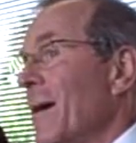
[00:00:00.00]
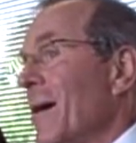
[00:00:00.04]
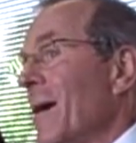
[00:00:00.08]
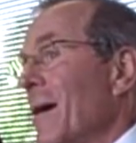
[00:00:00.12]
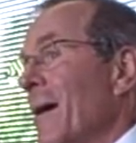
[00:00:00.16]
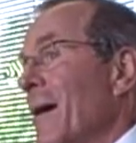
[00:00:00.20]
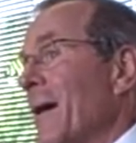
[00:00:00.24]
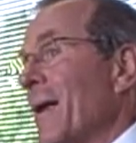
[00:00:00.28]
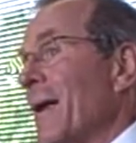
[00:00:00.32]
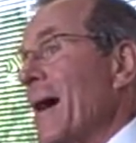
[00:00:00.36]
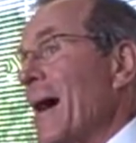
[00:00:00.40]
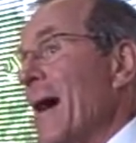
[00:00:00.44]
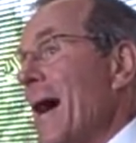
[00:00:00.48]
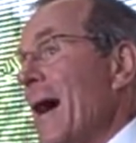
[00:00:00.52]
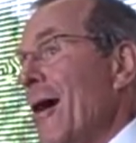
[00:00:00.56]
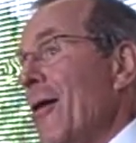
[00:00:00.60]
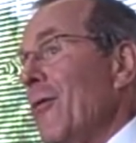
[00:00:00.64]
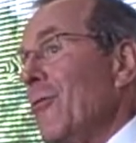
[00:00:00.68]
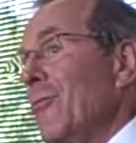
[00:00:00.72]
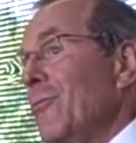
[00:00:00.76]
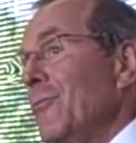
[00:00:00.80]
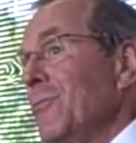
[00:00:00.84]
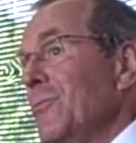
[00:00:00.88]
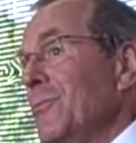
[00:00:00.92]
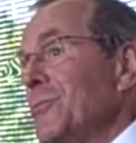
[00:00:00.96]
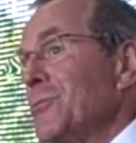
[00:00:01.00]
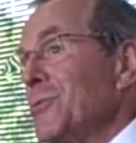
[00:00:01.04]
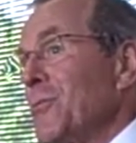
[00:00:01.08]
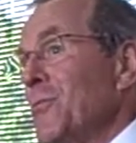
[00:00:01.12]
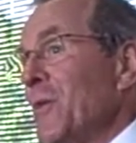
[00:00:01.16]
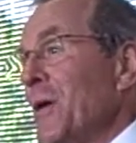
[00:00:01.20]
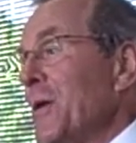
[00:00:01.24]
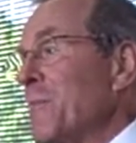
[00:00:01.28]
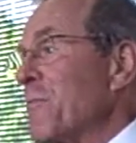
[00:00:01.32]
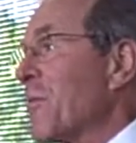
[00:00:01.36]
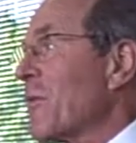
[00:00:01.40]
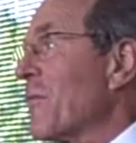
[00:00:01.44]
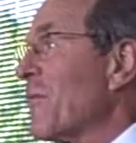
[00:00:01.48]
And how do
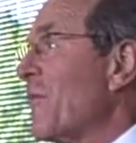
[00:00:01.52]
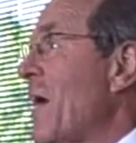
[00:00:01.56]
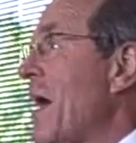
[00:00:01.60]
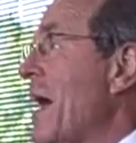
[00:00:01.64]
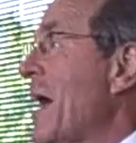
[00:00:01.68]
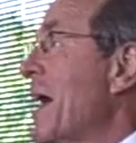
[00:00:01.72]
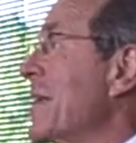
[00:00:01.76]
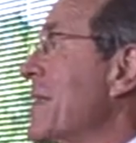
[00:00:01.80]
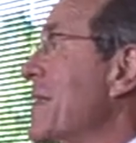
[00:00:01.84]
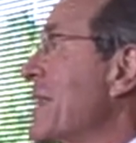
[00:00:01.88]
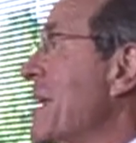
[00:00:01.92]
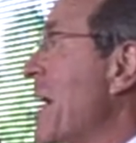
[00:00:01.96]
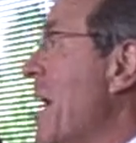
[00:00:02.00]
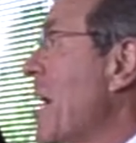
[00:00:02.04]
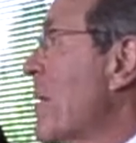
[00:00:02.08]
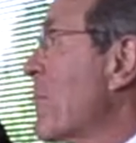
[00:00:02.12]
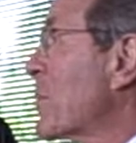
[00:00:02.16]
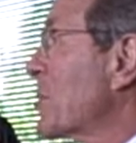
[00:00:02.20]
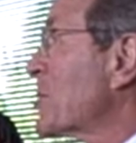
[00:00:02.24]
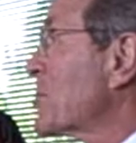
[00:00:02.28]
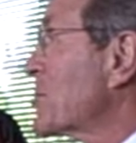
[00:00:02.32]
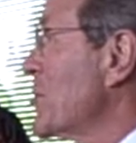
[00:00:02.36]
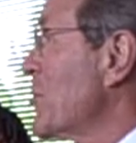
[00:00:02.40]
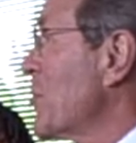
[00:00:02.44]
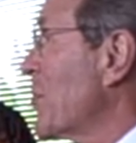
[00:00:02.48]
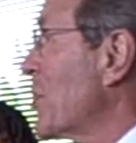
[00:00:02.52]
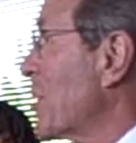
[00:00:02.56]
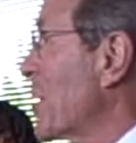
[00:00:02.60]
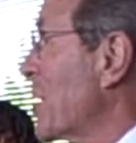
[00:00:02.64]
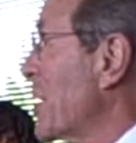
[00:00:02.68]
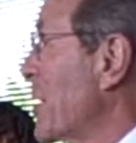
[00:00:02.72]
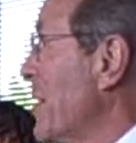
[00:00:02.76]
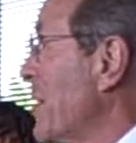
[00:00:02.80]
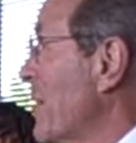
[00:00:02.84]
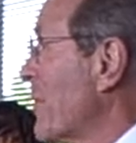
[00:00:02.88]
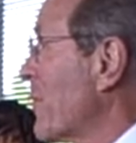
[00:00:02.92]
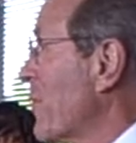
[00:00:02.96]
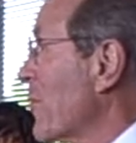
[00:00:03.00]
we provide the opportunity
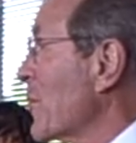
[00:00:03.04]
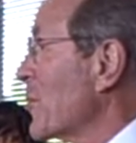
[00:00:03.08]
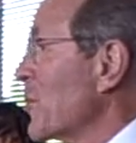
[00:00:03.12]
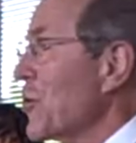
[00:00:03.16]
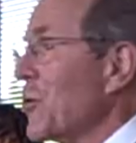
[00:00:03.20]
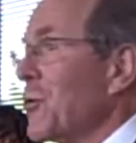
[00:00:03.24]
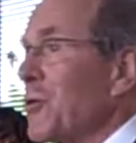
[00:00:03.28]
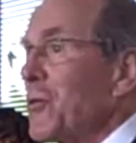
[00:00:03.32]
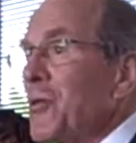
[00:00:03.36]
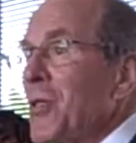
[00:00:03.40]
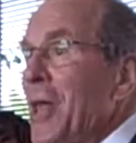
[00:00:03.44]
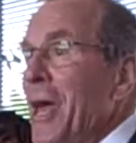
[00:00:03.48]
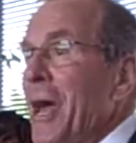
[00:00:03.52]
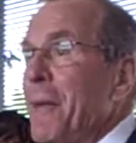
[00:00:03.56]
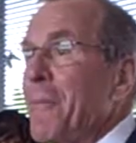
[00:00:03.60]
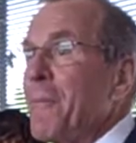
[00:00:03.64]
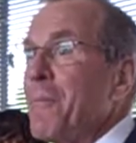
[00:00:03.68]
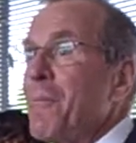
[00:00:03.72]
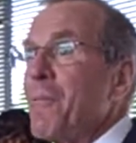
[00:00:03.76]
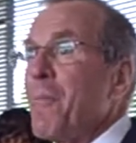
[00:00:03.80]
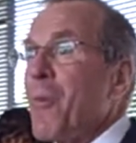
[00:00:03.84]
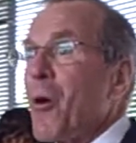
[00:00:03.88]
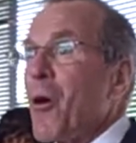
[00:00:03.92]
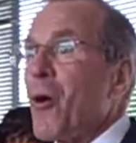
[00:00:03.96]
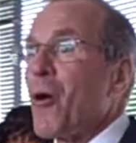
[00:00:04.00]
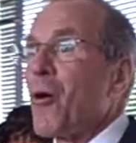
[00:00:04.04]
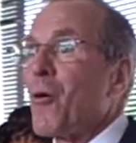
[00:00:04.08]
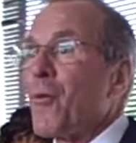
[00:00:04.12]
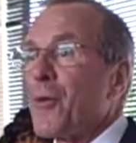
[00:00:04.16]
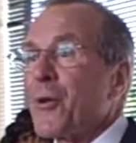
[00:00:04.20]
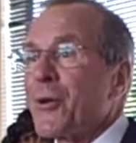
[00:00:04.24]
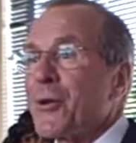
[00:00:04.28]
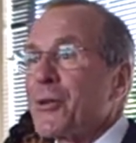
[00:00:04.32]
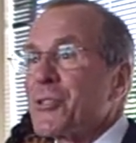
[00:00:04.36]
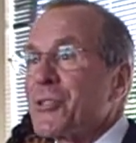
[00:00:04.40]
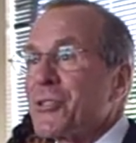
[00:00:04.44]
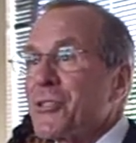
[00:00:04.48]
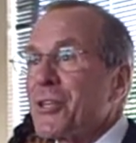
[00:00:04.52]
for that
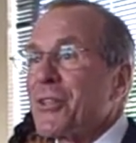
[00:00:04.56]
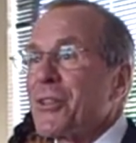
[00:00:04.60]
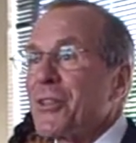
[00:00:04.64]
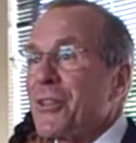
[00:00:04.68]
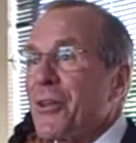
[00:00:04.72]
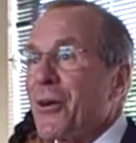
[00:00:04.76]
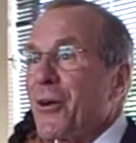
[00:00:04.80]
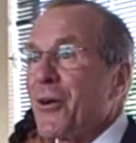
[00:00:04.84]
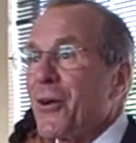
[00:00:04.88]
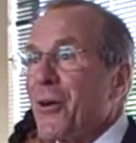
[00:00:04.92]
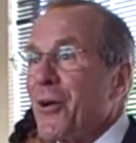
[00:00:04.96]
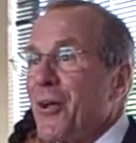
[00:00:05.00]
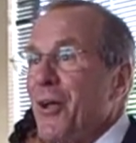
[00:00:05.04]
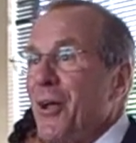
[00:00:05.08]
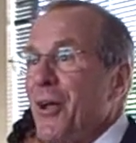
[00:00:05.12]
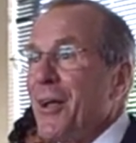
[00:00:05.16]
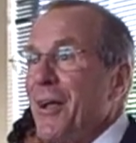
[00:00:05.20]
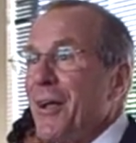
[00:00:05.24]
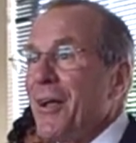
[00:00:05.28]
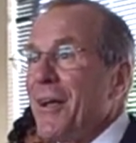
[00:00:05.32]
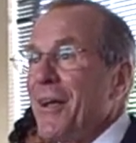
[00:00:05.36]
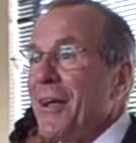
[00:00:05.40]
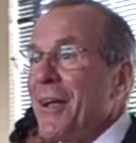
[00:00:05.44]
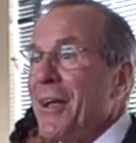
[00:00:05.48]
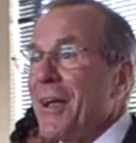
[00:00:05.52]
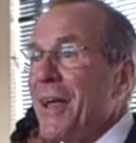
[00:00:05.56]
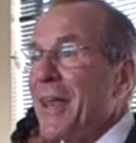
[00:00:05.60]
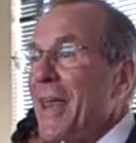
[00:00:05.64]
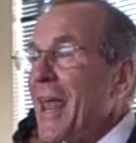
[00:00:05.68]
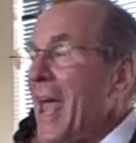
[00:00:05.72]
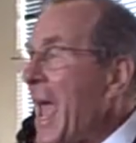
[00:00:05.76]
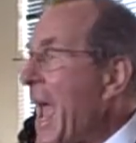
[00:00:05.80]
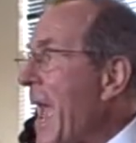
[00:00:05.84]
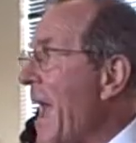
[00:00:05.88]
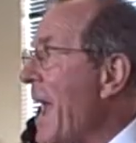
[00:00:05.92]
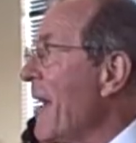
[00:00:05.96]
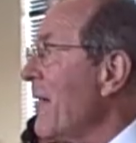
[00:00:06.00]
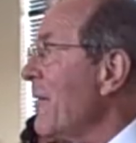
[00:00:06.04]
borrower to sit there and
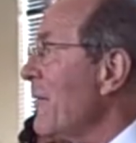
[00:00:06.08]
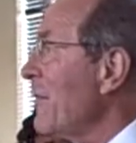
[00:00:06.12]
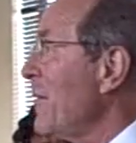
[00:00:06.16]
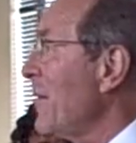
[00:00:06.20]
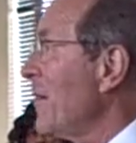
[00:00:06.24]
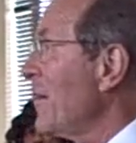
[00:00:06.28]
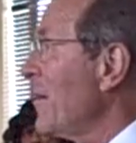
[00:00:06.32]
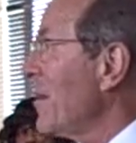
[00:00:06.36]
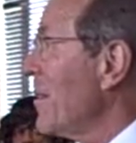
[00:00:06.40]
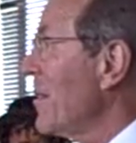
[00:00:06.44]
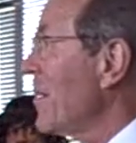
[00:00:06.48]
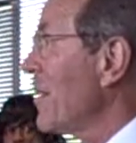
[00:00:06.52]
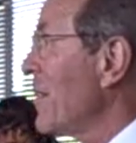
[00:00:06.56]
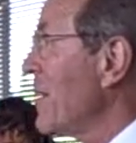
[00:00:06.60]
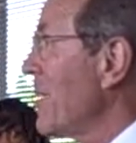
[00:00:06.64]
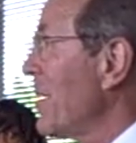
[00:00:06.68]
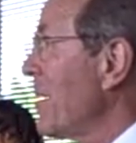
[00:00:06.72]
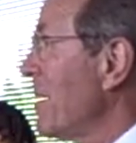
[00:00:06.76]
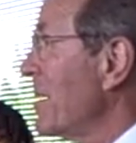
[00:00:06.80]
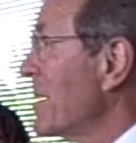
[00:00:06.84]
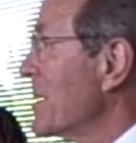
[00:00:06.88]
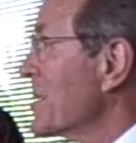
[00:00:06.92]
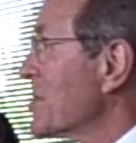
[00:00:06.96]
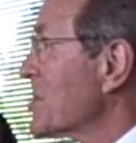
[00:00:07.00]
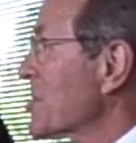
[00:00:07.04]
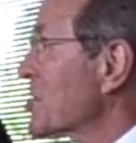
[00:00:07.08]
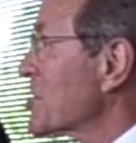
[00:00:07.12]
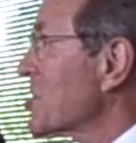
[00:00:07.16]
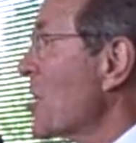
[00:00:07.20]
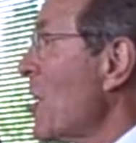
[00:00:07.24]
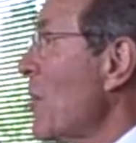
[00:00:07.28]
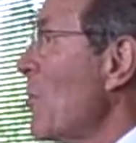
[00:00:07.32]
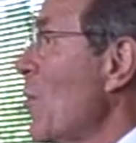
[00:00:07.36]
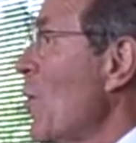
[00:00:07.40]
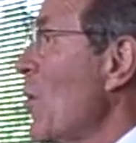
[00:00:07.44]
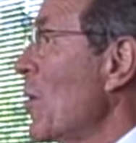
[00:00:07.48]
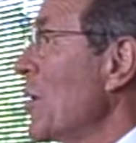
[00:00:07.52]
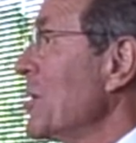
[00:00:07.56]
have
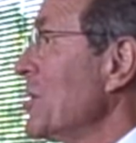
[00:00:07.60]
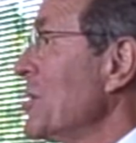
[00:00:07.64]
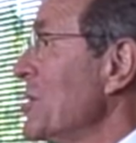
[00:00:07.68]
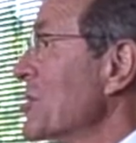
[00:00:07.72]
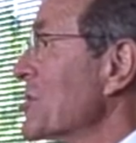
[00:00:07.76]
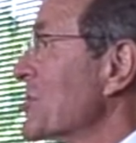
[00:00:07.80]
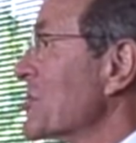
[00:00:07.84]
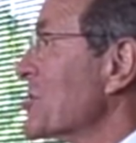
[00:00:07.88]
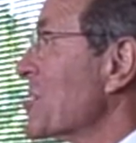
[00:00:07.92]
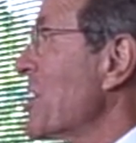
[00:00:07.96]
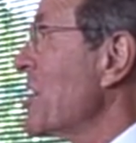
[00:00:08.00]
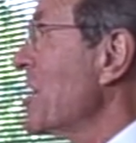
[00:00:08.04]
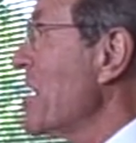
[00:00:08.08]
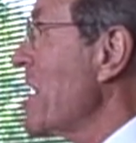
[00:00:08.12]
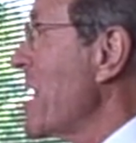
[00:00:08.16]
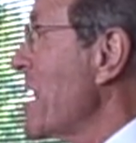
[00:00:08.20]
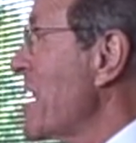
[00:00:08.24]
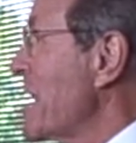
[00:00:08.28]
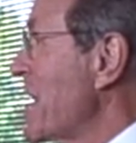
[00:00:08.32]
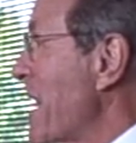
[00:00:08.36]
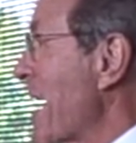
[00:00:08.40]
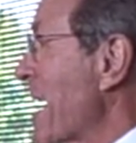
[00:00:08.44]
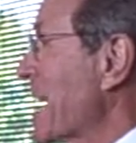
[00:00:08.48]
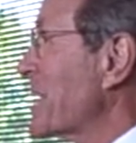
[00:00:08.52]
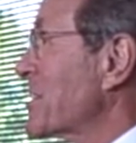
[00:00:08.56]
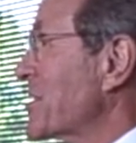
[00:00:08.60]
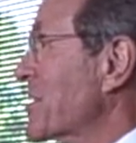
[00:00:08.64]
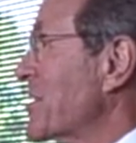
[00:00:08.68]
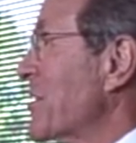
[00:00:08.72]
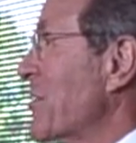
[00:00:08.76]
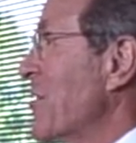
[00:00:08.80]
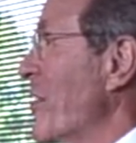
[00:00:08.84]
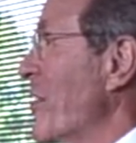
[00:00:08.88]
someone sit next to